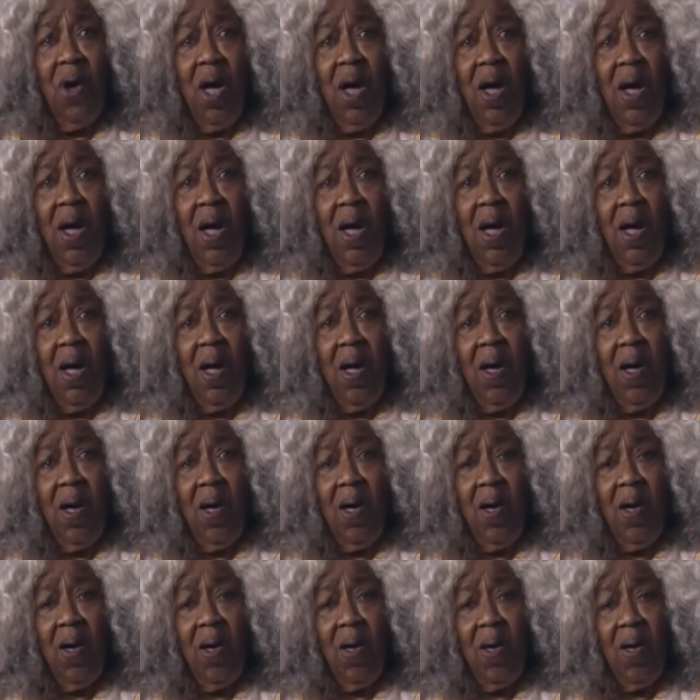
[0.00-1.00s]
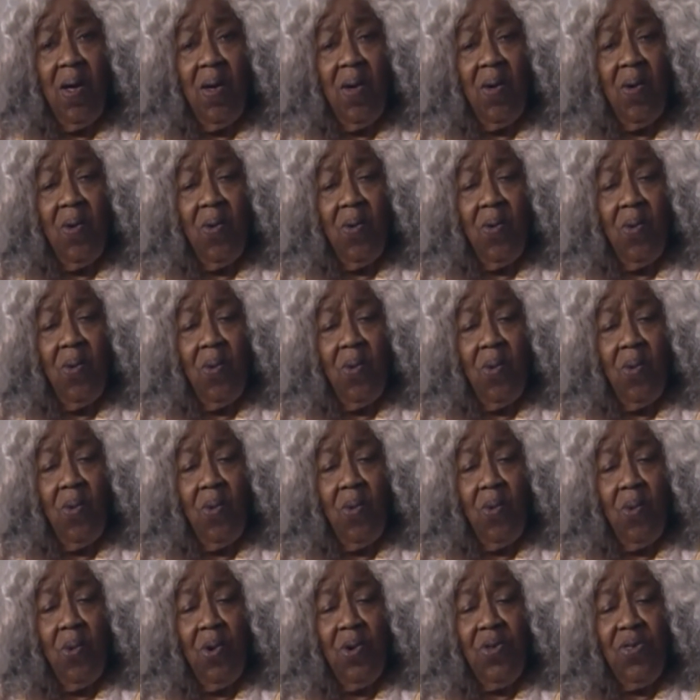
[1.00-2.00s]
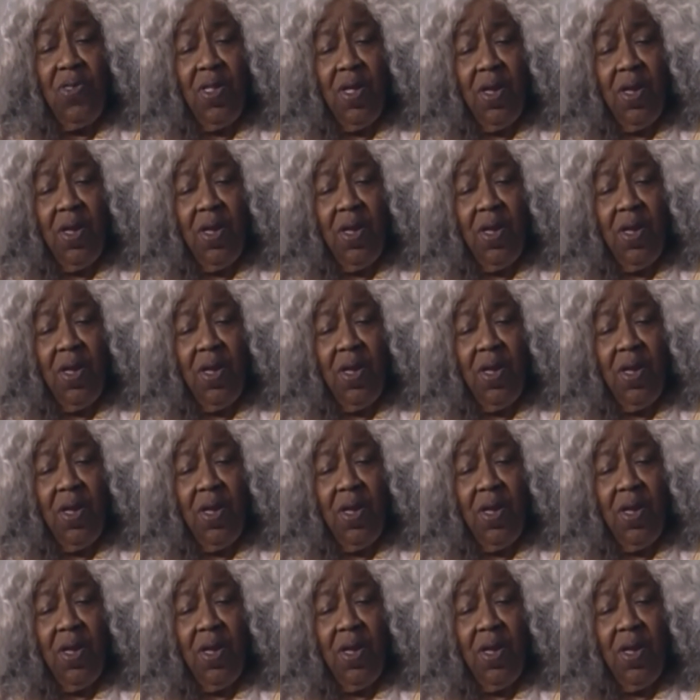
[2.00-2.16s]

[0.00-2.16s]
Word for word: uh, were